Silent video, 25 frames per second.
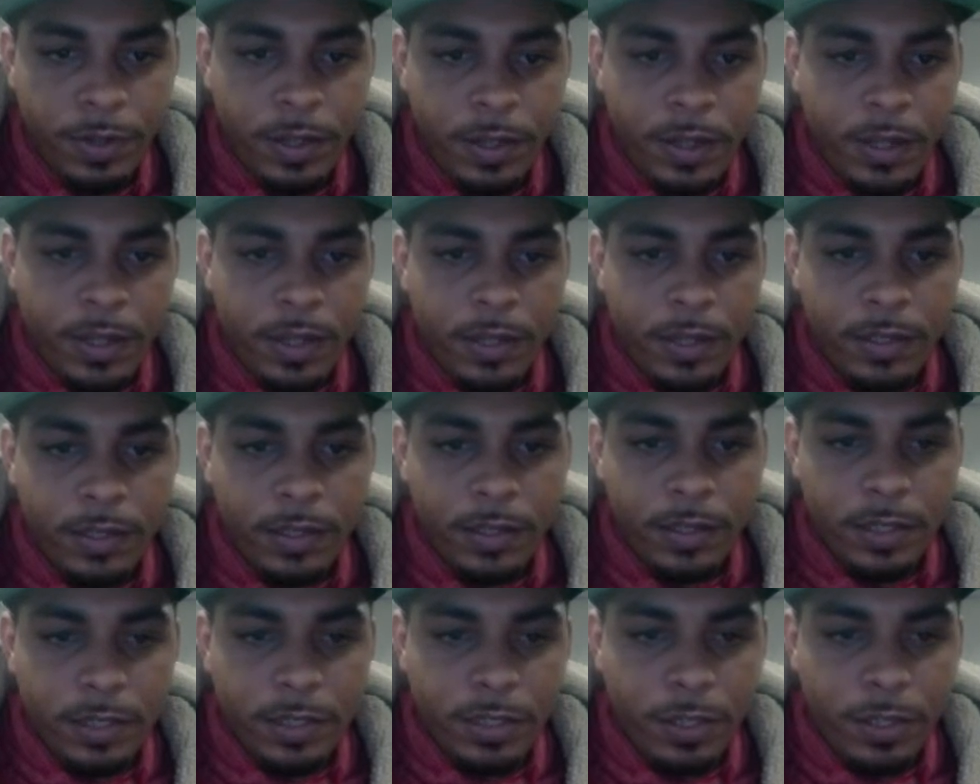it's
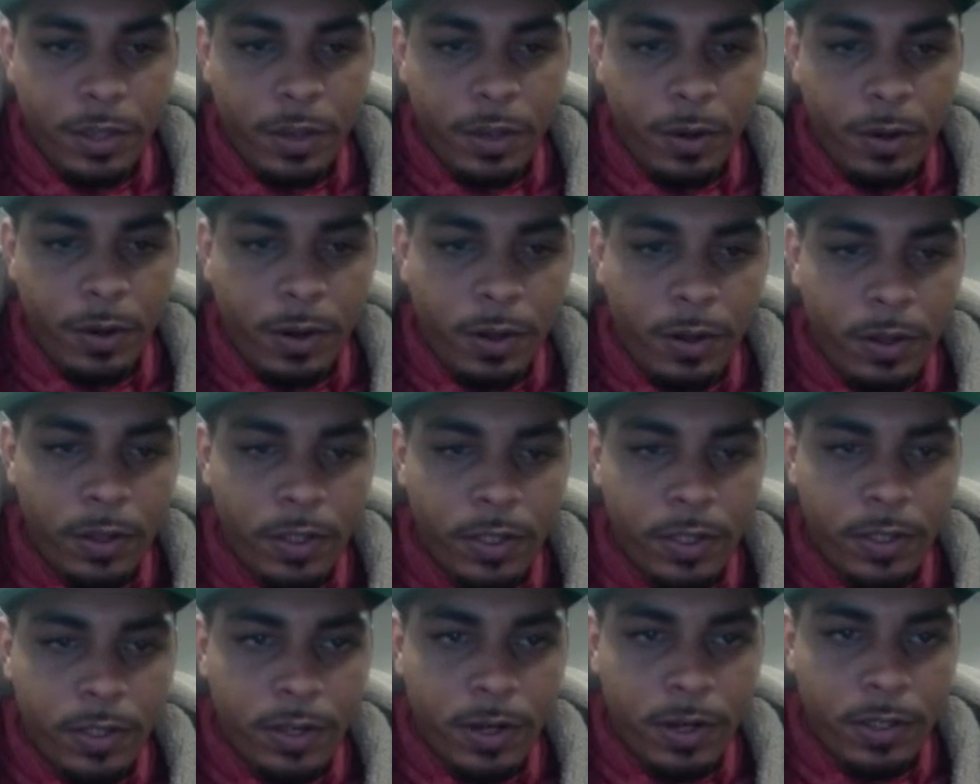going to show you all
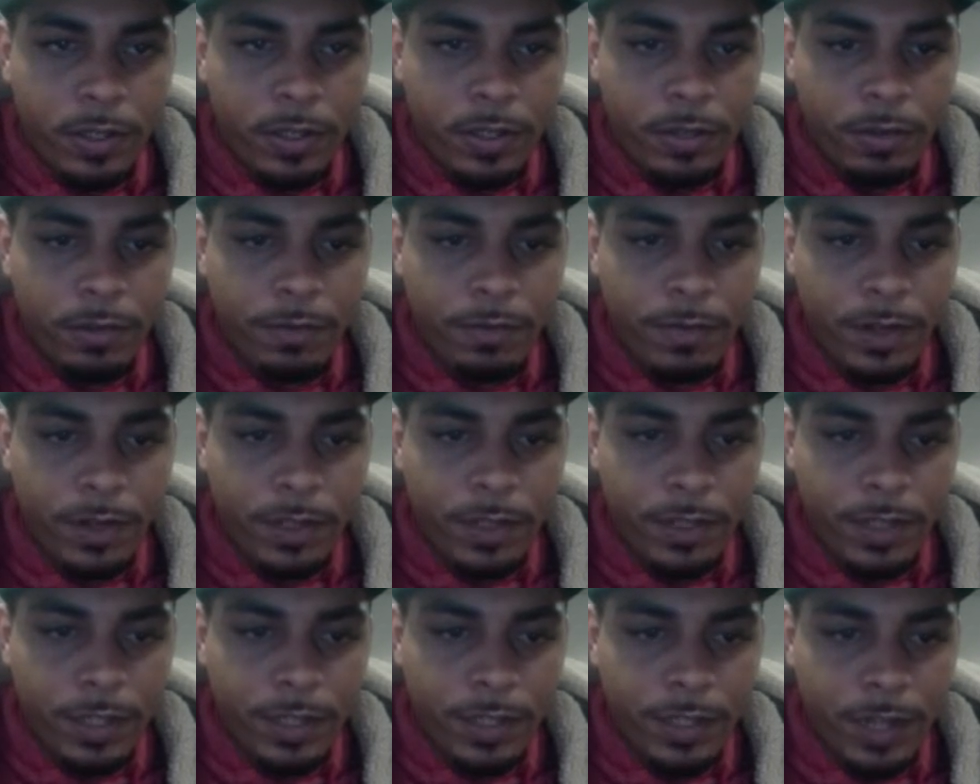these cartoon
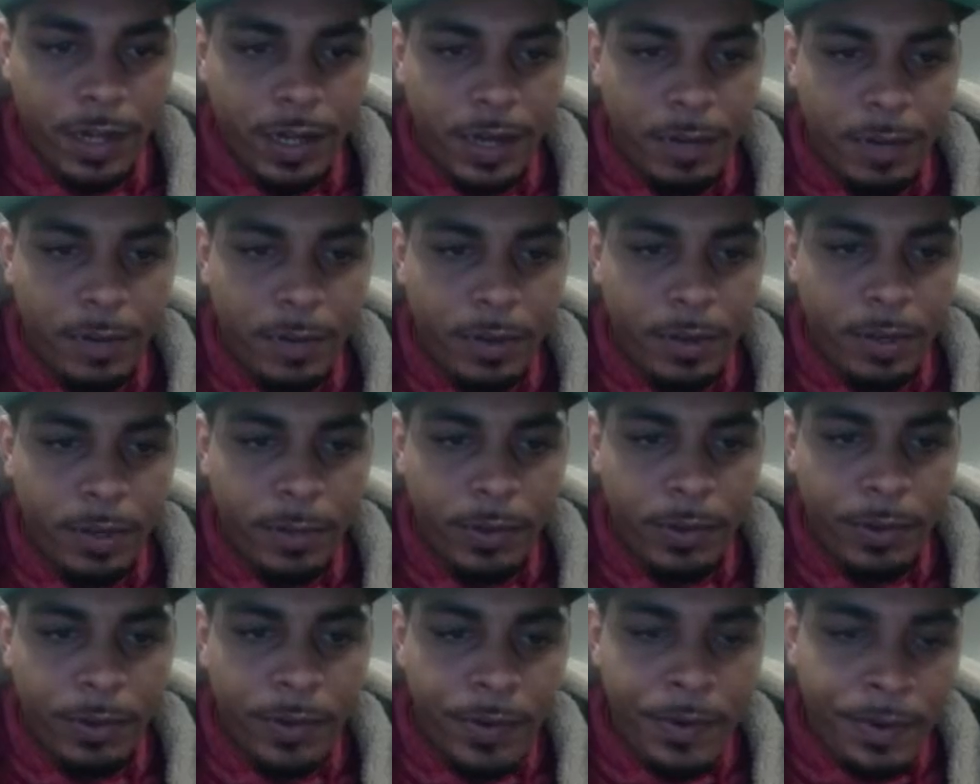fonts. Hey, check it out,
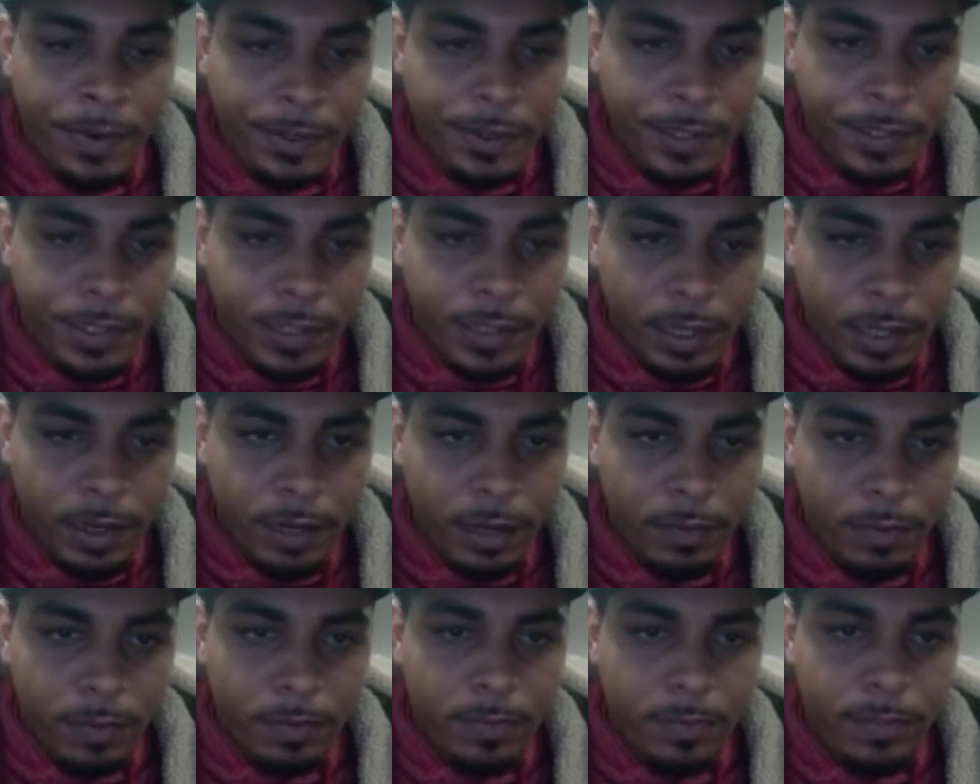Pokemon. Shout
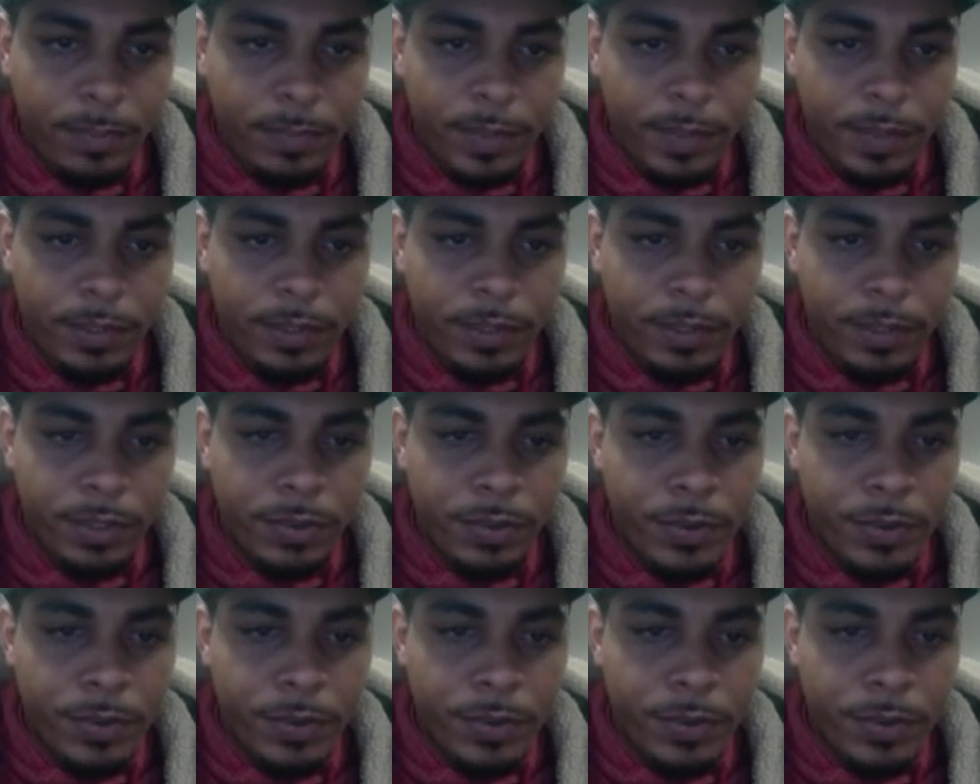out Pikachu.